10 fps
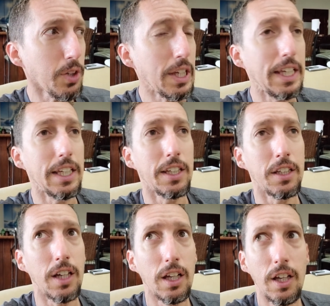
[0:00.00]

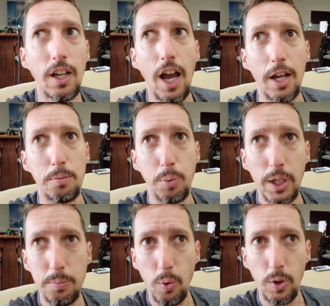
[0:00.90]
He, on a
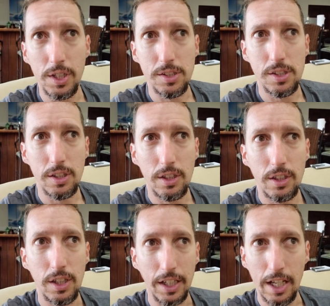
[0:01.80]
break point
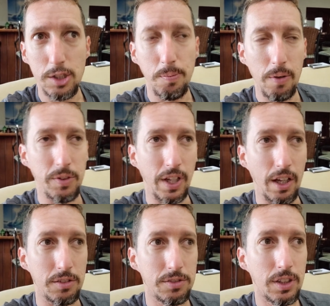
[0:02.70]
against
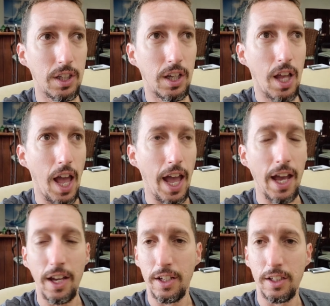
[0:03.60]
Medvedev,
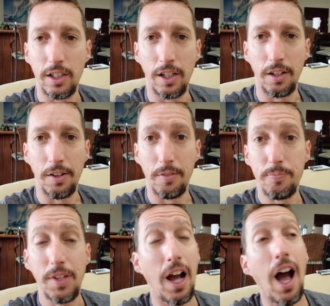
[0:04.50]
had a
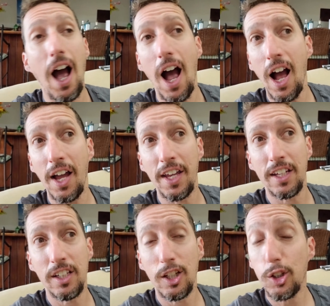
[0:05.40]

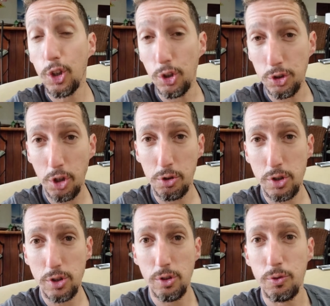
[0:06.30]
high
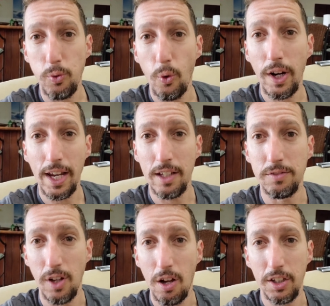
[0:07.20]
close
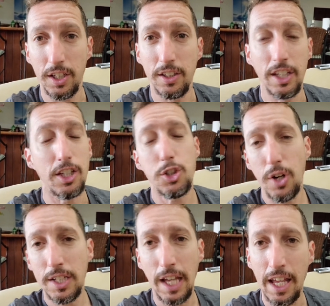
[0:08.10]
forehand volley that he
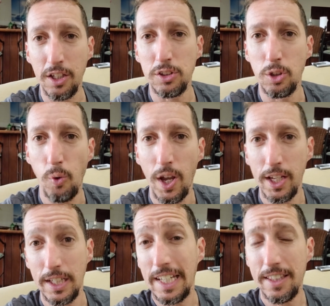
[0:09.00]
tried to angle
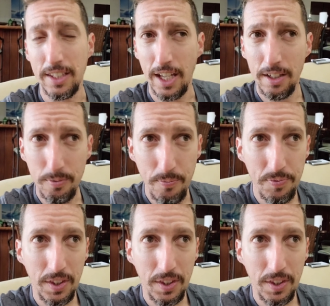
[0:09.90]
away and he hit the net.